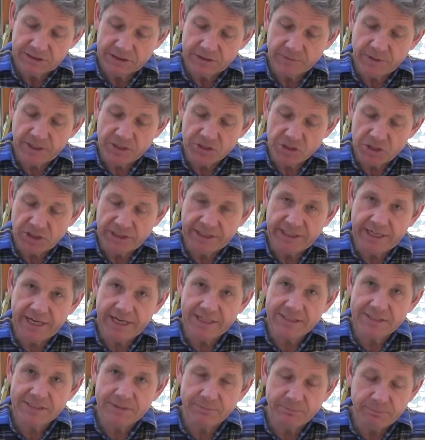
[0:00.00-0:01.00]
to actually
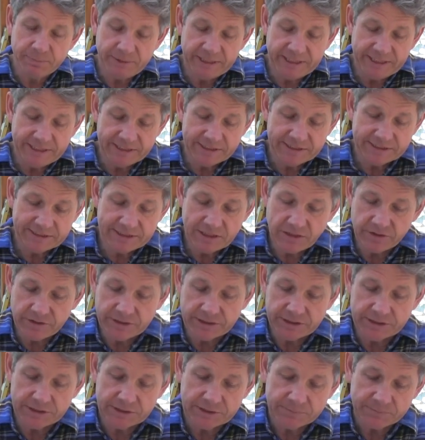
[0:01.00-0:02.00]
get to bean
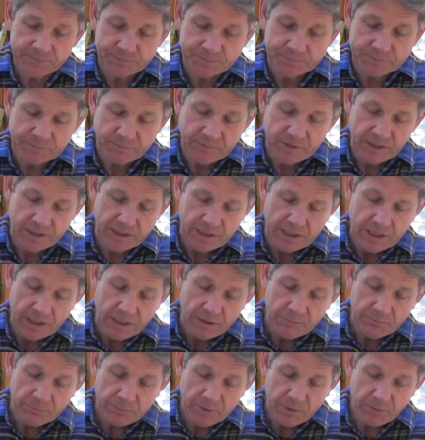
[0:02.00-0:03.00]
size.
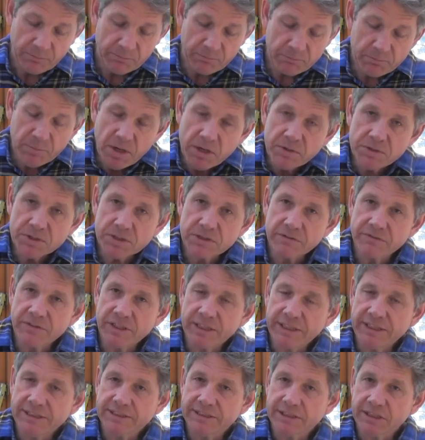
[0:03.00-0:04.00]
But most of
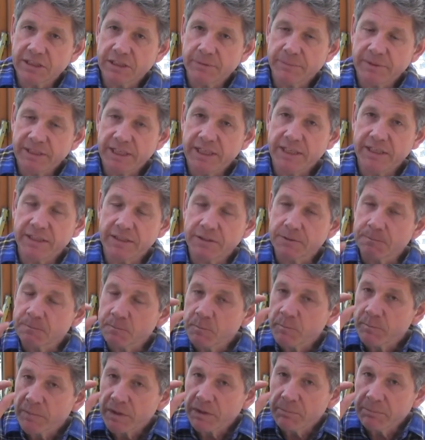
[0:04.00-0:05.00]
these are going to be eaten
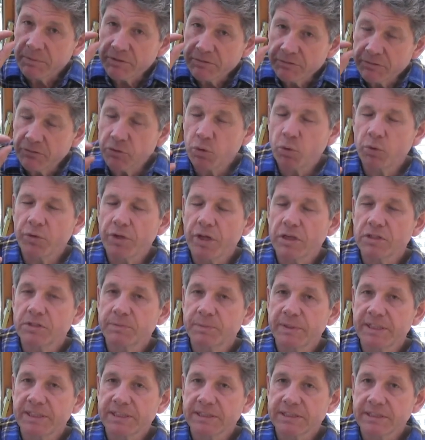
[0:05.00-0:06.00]
before those
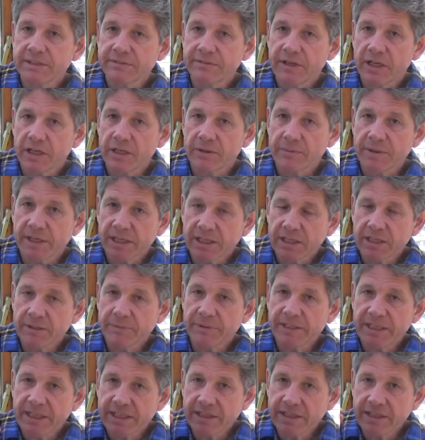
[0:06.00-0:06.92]
beans develop. They're going to be